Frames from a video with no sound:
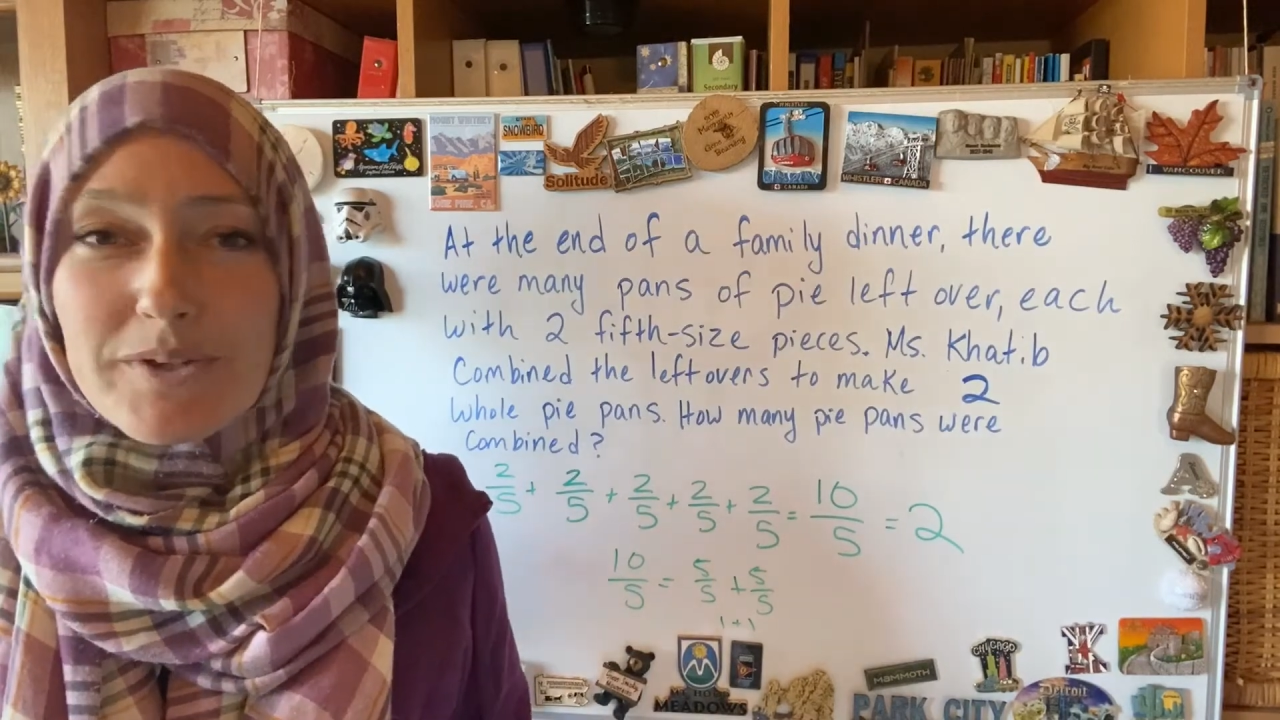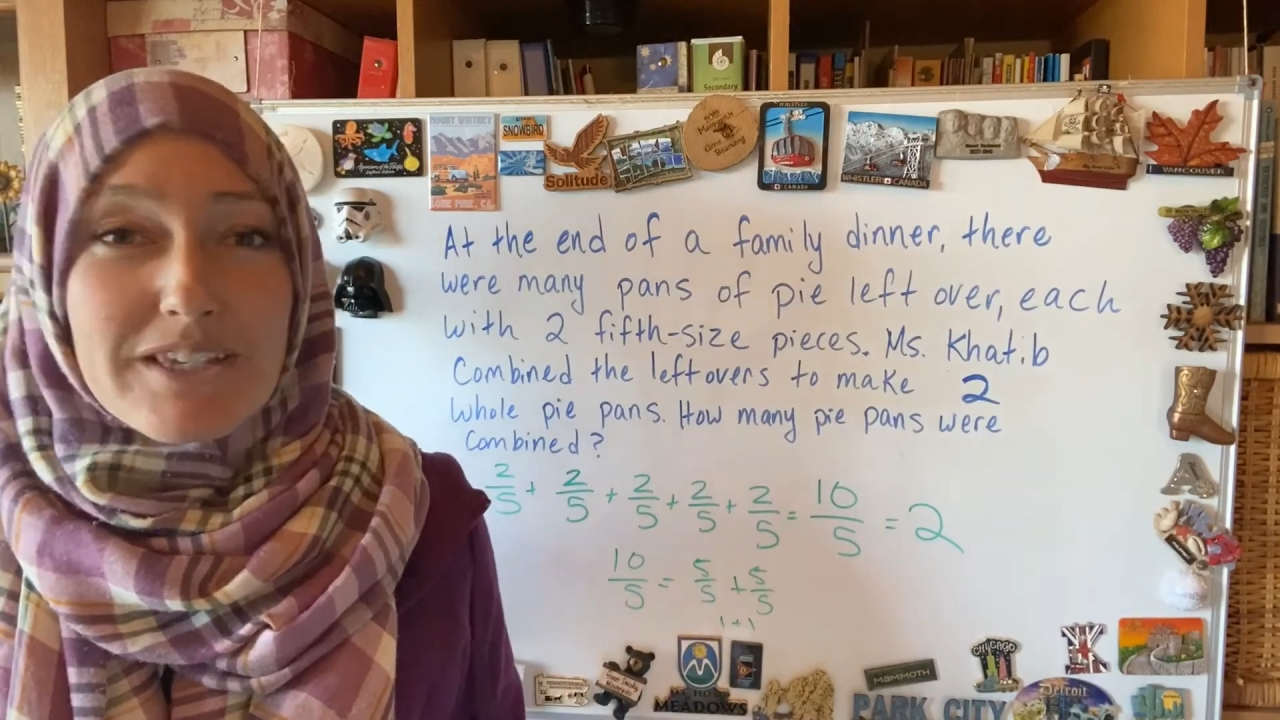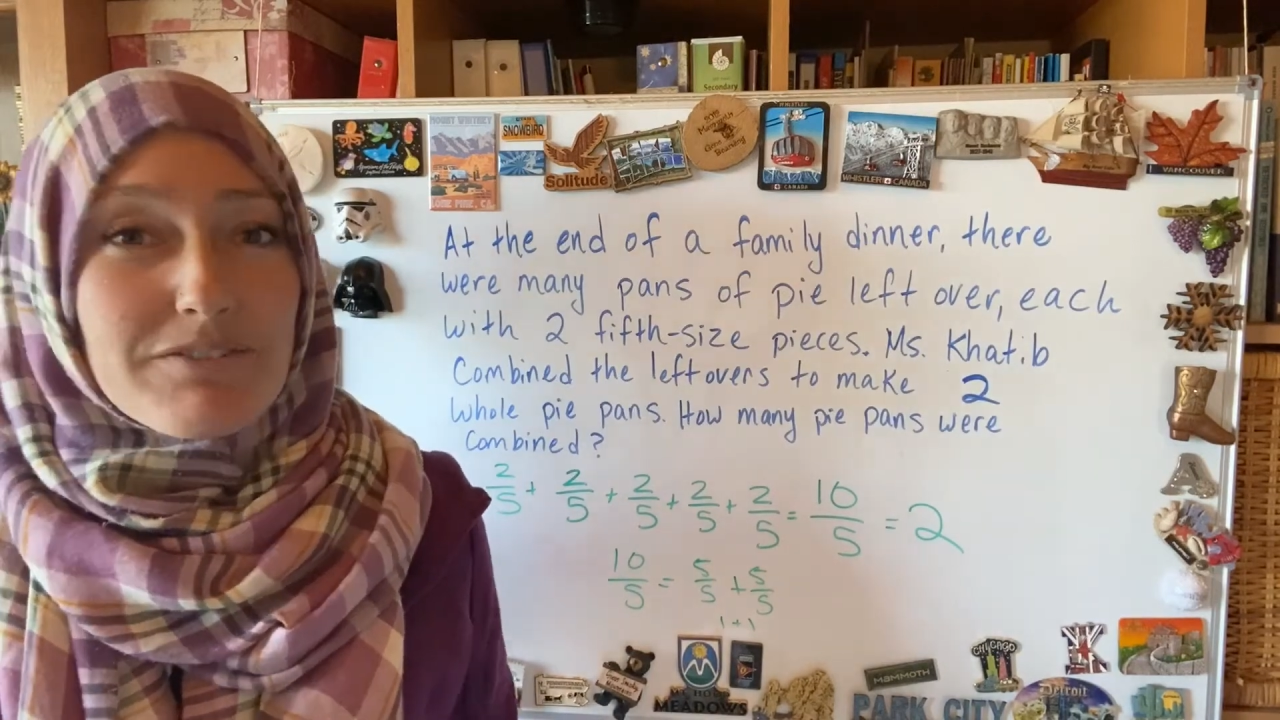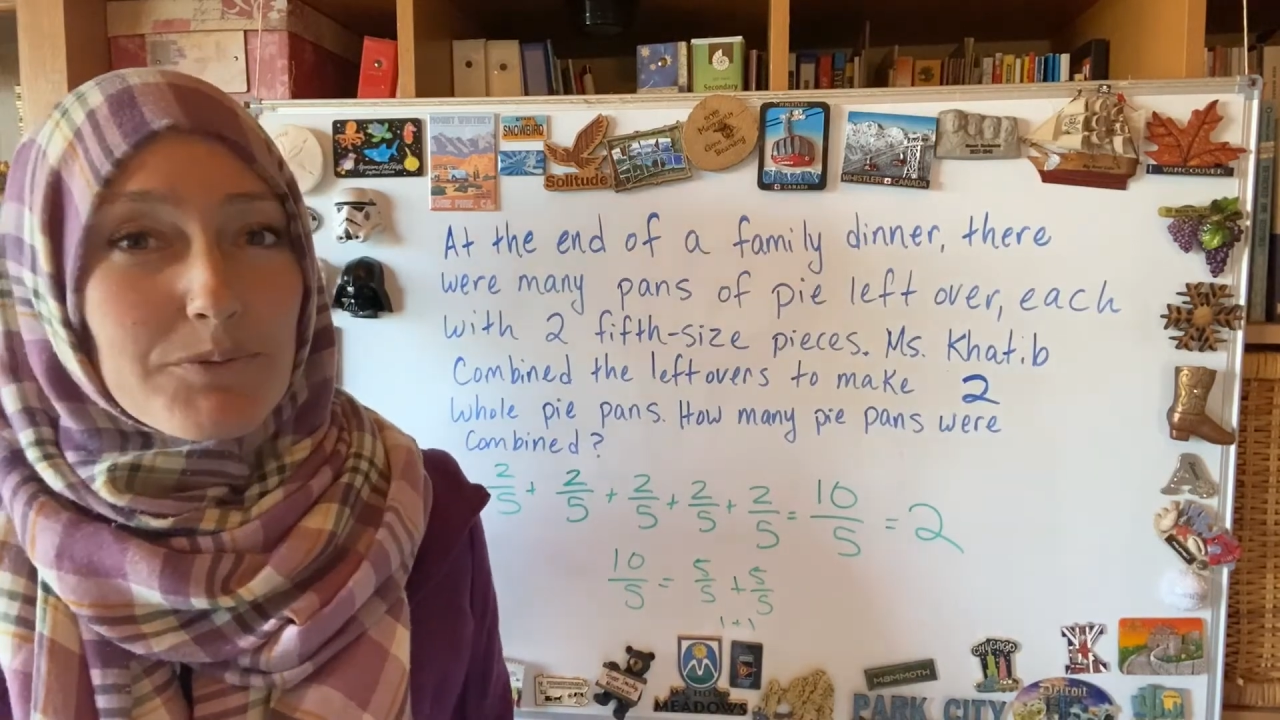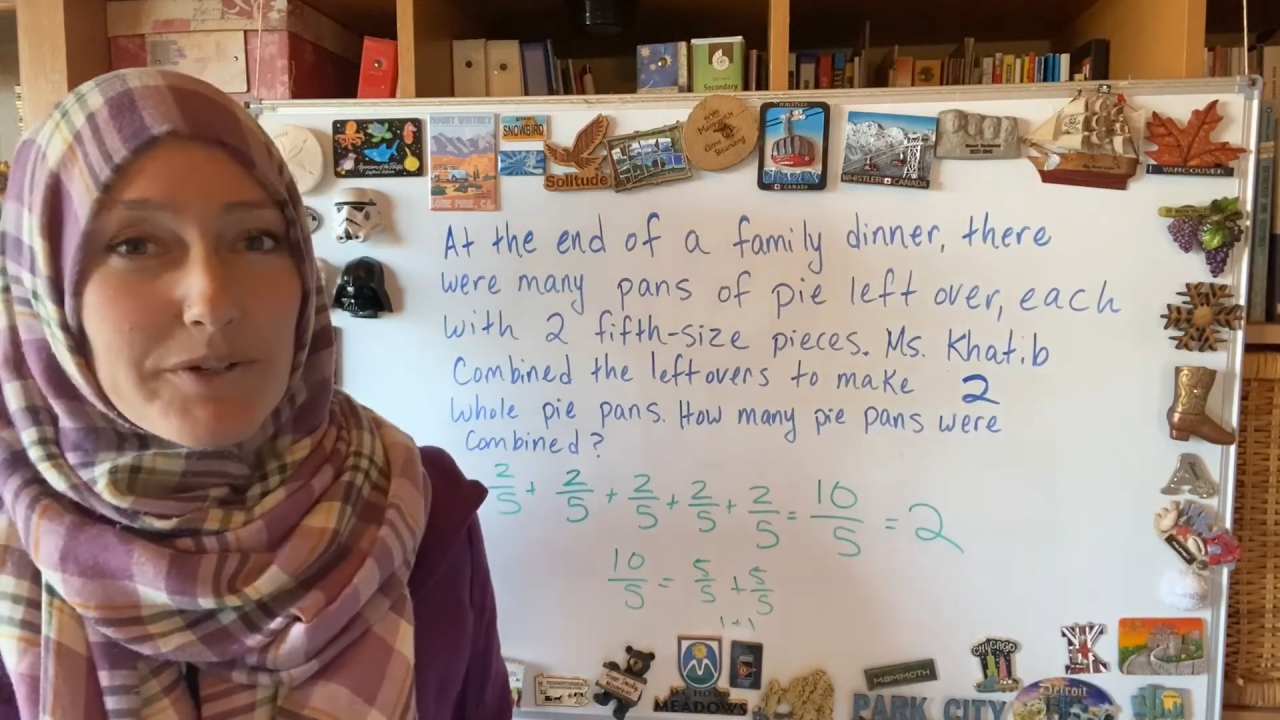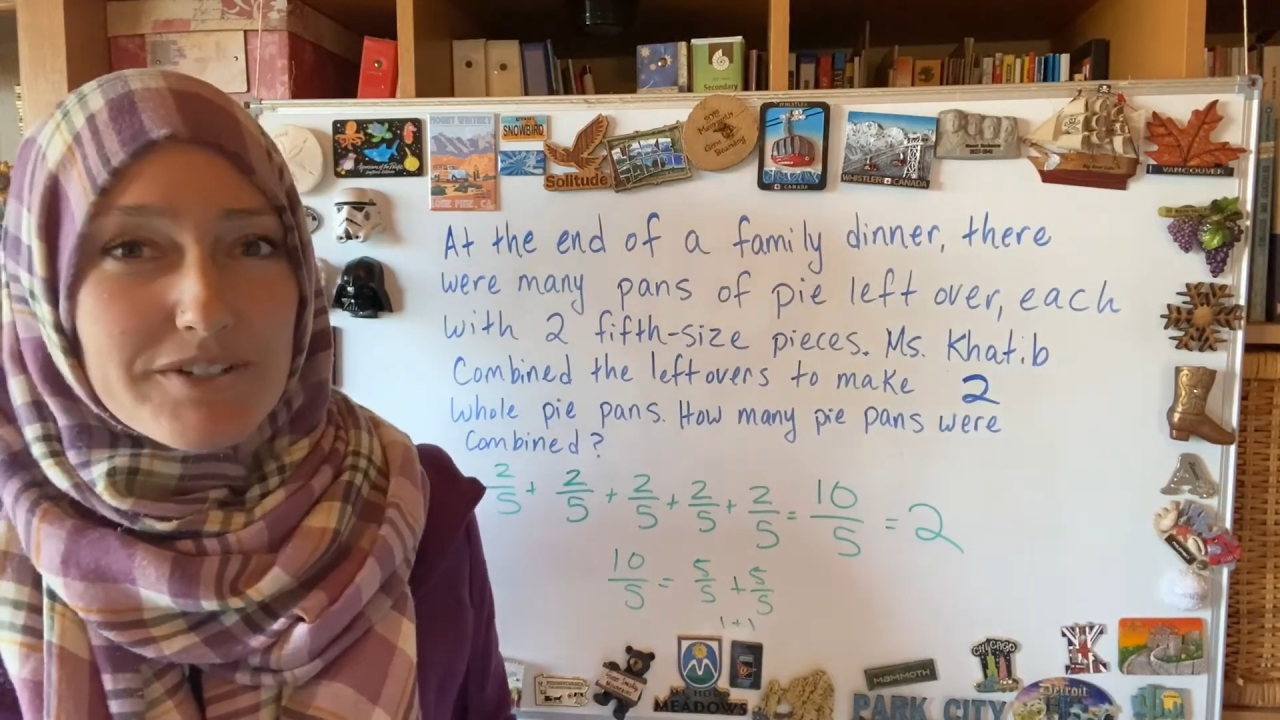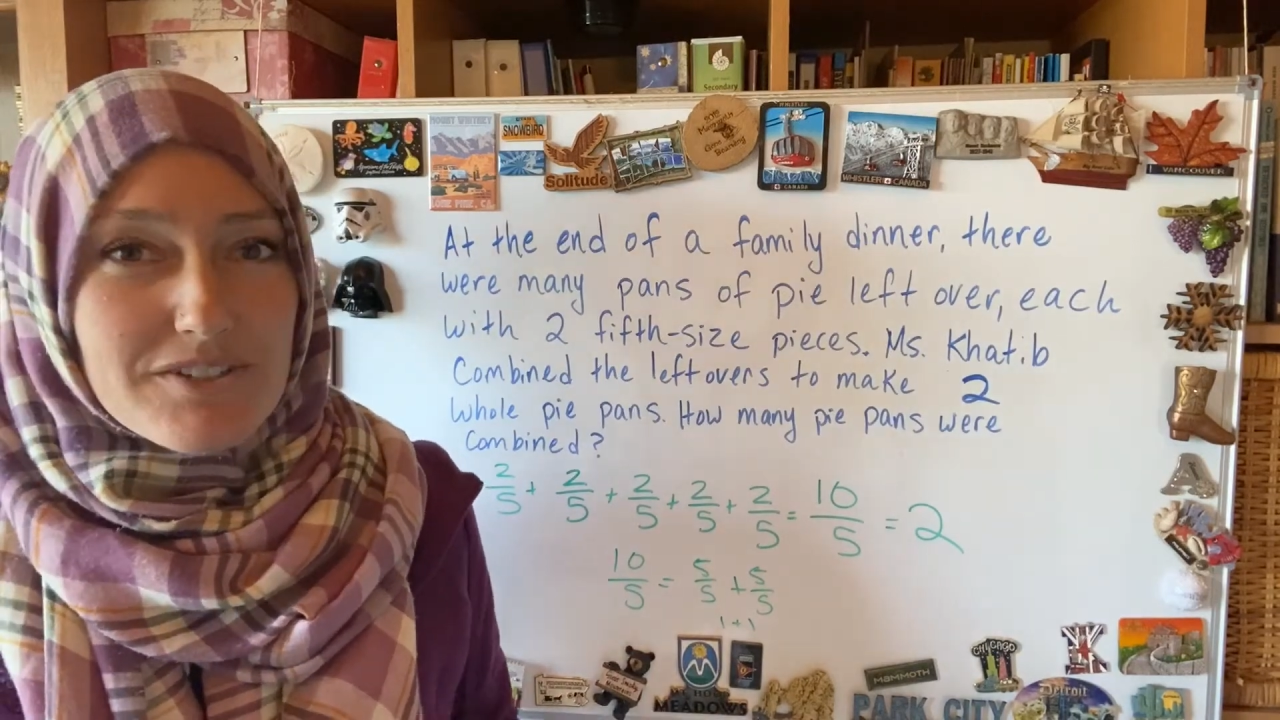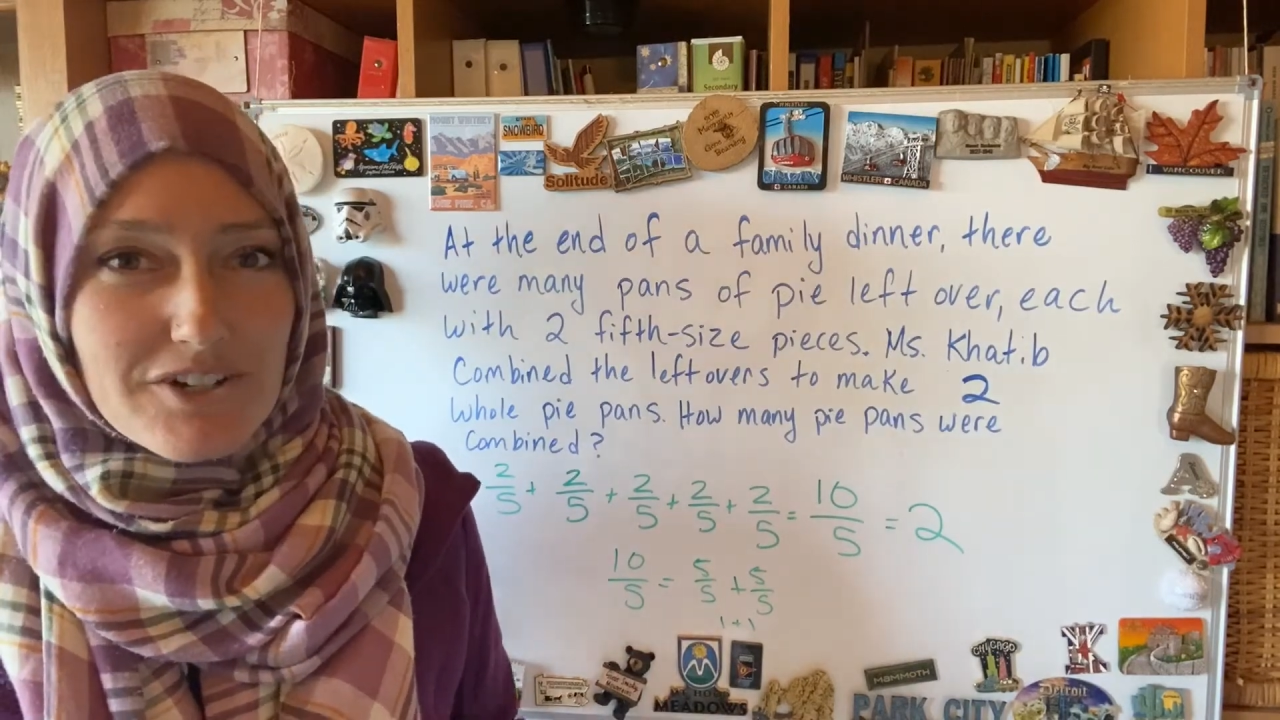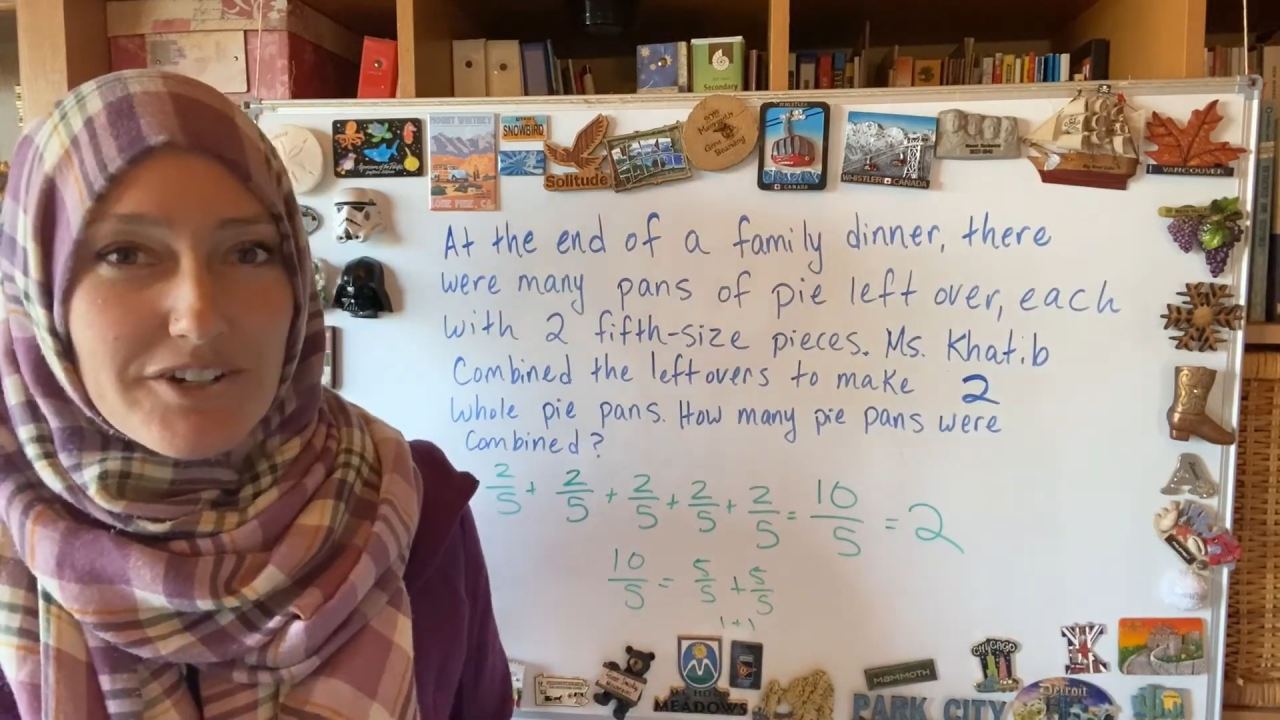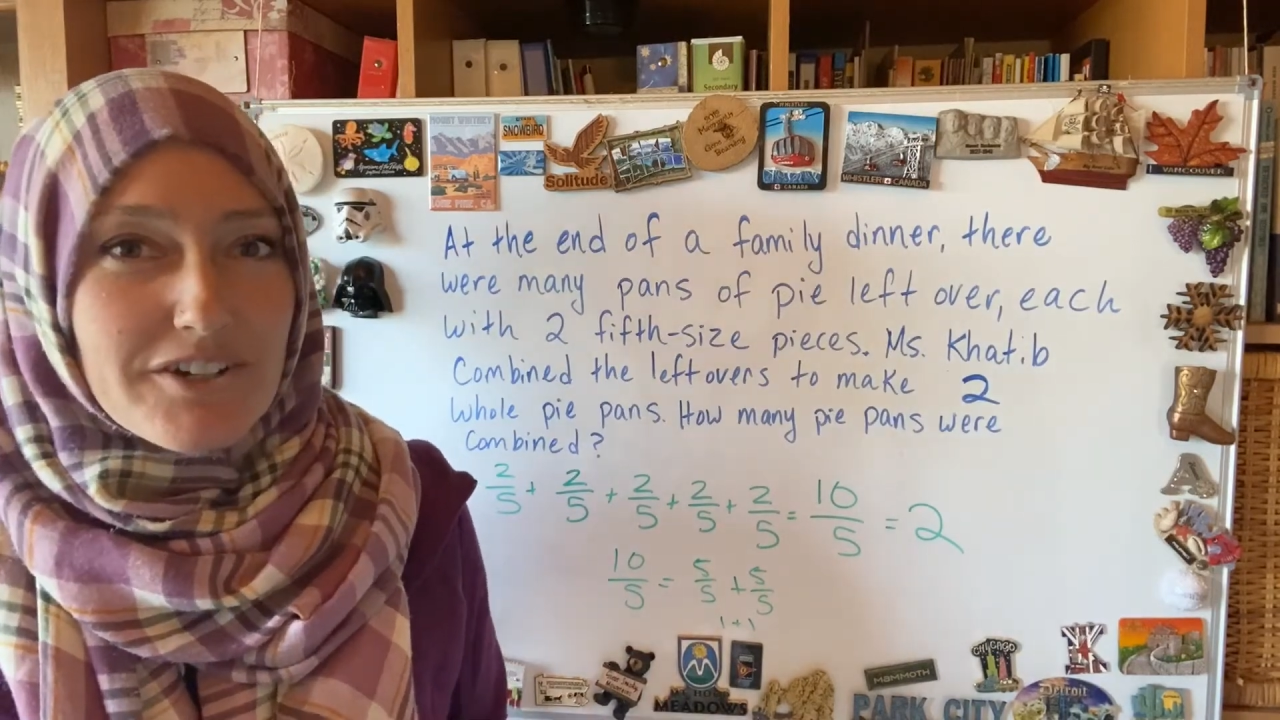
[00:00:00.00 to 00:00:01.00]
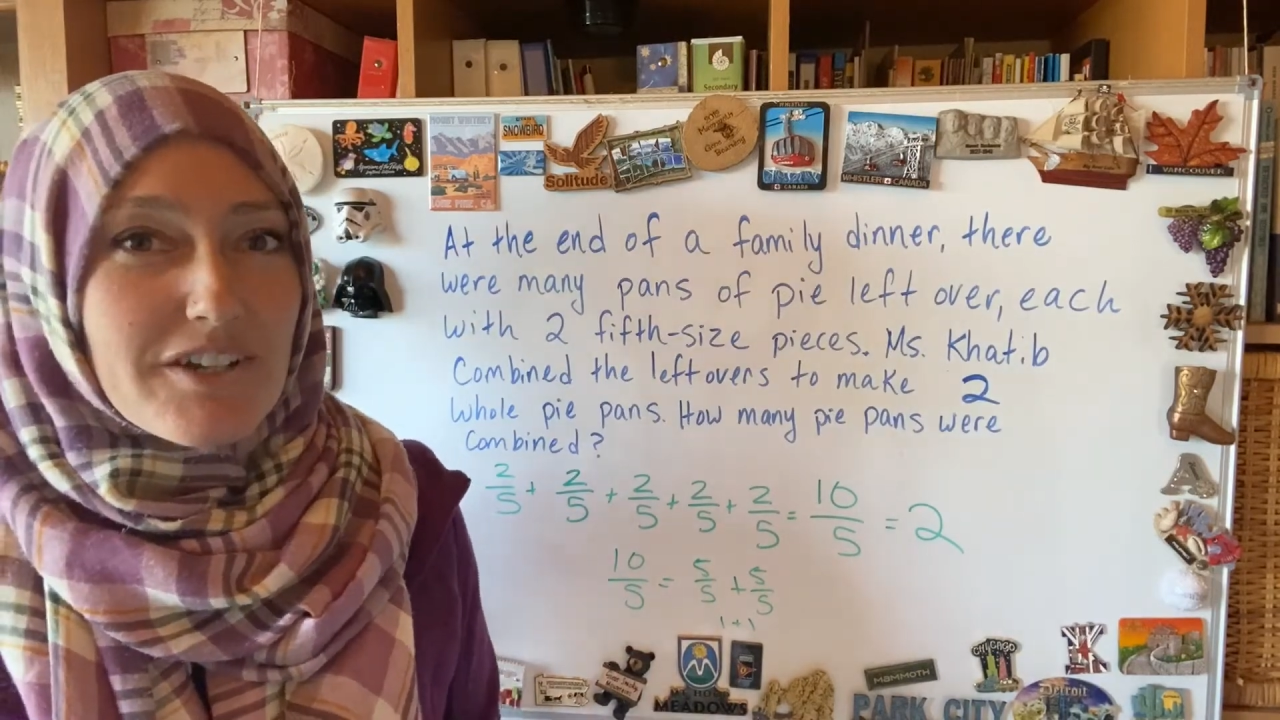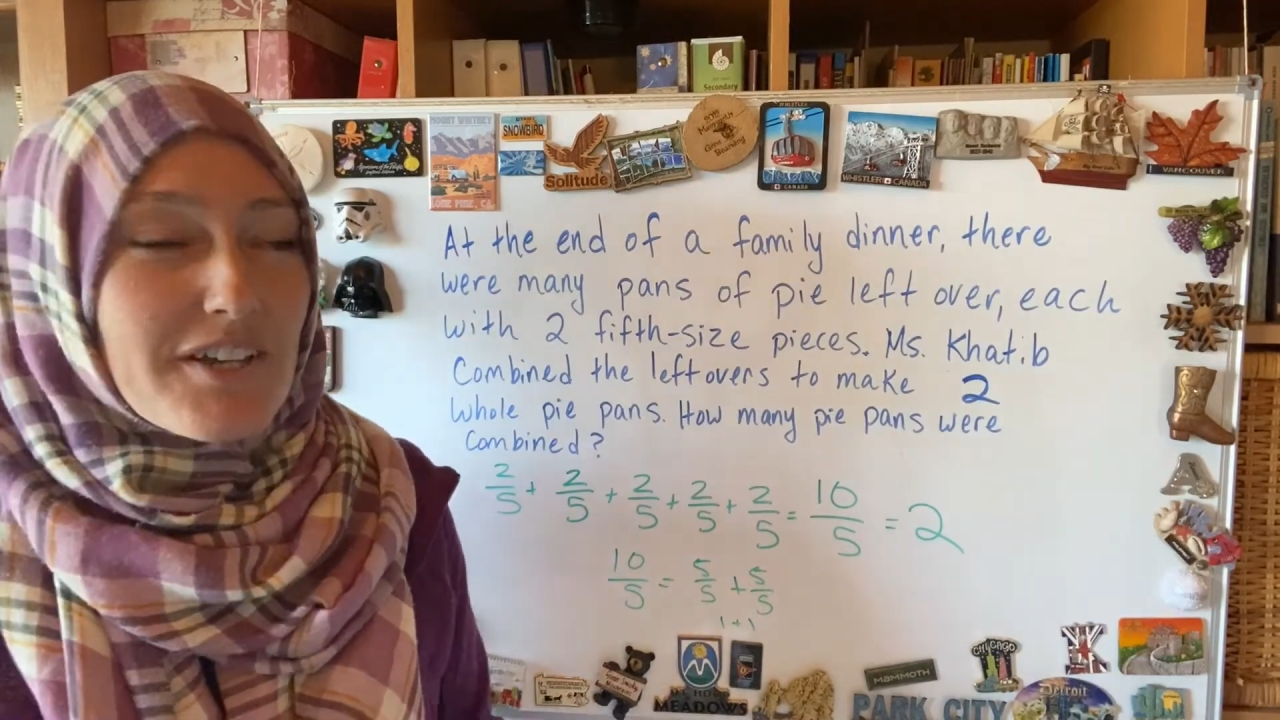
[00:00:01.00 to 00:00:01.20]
even where to start.